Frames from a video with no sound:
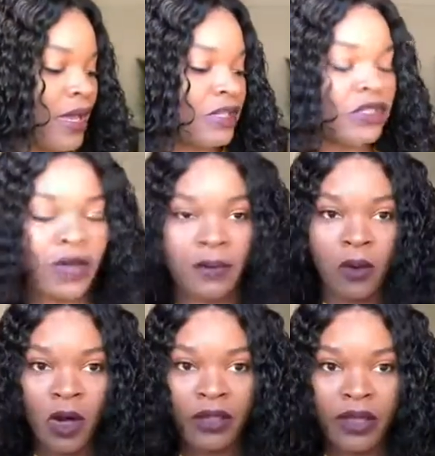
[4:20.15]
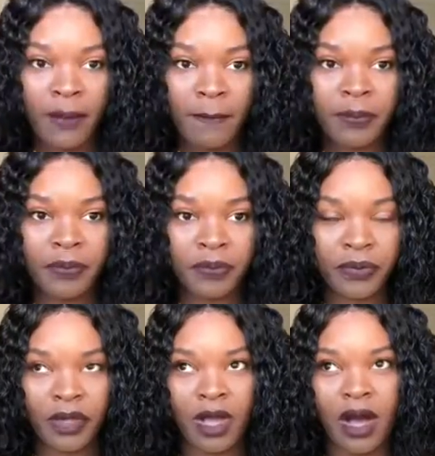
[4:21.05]
And so I bought them
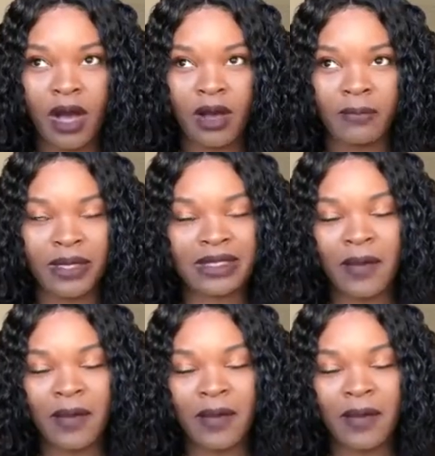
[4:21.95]
because